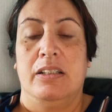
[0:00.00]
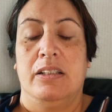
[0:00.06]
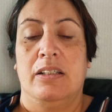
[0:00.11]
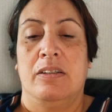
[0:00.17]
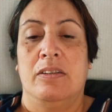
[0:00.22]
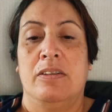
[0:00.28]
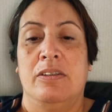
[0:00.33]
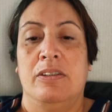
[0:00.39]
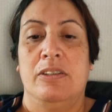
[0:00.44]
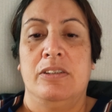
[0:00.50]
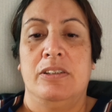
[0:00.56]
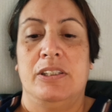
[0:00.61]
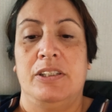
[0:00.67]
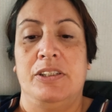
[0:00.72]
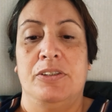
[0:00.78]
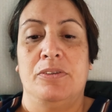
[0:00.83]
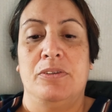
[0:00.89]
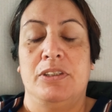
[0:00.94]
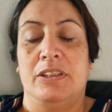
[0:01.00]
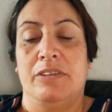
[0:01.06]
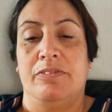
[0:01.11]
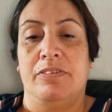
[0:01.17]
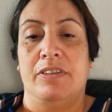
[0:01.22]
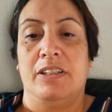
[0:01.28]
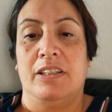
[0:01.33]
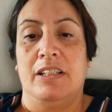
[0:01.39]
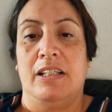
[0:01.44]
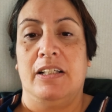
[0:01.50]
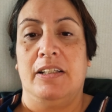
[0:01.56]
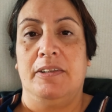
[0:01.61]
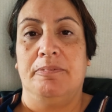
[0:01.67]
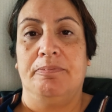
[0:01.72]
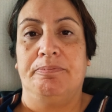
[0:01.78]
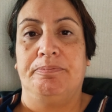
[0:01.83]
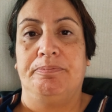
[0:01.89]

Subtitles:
They'll learn to do it differently.